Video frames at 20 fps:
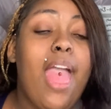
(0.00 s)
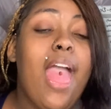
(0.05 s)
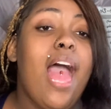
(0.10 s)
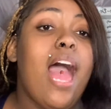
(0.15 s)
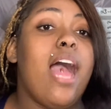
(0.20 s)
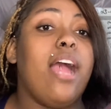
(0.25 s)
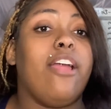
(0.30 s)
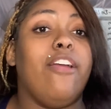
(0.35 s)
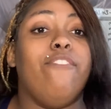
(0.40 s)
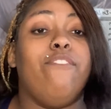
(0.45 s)

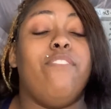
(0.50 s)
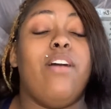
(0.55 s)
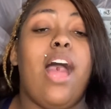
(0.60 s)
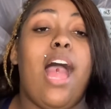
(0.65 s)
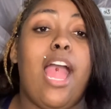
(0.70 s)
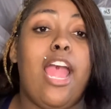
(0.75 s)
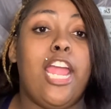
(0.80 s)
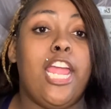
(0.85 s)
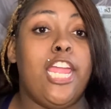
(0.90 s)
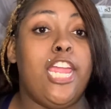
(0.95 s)
I can
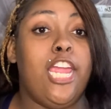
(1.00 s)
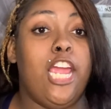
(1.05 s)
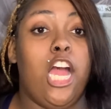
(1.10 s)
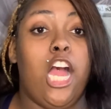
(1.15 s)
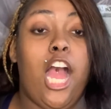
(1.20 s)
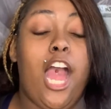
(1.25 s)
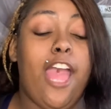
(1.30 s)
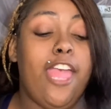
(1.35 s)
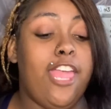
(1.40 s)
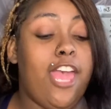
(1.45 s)
find your
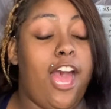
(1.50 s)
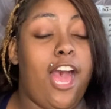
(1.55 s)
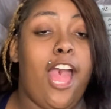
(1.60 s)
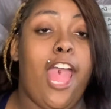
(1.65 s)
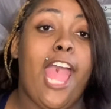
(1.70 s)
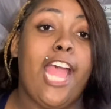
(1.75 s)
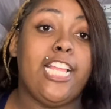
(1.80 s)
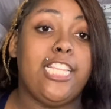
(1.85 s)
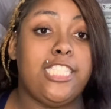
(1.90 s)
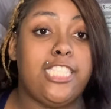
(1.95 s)

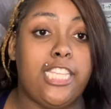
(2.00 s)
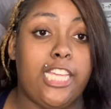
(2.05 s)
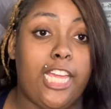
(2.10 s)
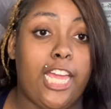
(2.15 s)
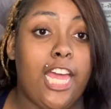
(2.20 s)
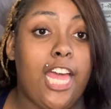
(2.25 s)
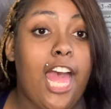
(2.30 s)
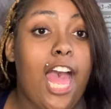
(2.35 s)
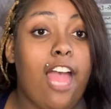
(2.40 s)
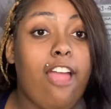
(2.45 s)
auntie.
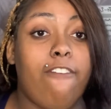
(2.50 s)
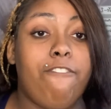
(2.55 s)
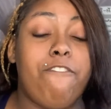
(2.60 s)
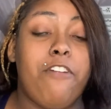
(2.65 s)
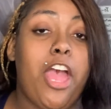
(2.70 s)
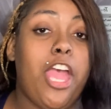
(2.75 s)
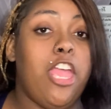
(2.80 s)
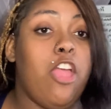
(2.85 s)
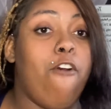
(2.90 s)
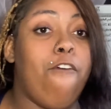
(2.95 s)
I can
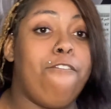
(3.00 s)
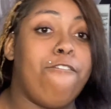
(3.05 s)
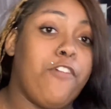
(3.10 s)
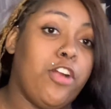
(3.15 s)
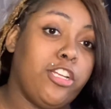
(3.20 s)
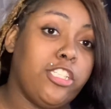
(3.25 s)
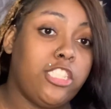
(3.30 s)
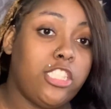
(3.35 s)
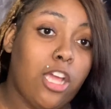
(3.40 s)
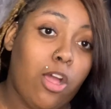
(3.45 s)
find your
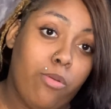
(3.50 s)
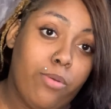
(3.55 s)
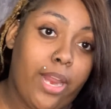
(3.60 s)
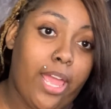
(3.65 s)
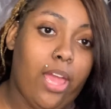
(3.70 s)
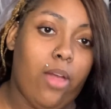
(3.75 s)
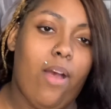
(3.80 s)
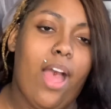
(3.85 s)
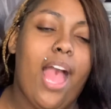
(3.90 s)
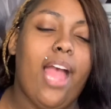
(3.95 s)
first
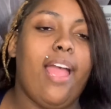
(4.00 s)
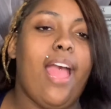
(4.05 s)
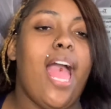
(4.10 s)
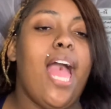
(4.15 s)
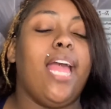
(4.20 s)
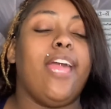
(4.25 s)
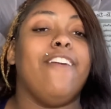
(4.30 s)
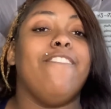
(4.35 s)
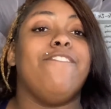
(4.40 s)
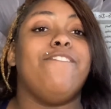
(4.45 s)
toenail. I
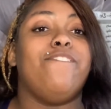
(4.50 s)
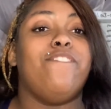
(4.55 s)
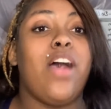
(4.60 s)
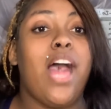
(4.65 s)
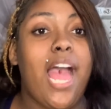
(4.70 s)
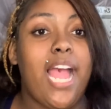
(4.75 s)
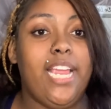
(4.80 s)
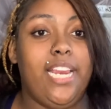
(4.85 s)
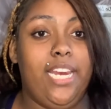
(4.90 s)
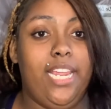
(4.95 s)
can
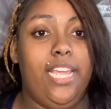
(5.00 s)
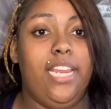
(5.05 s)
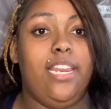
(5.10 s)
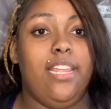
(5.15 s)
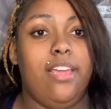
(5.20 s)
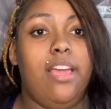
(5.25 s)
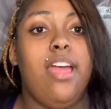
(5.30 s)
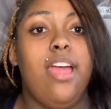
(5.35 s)
find it.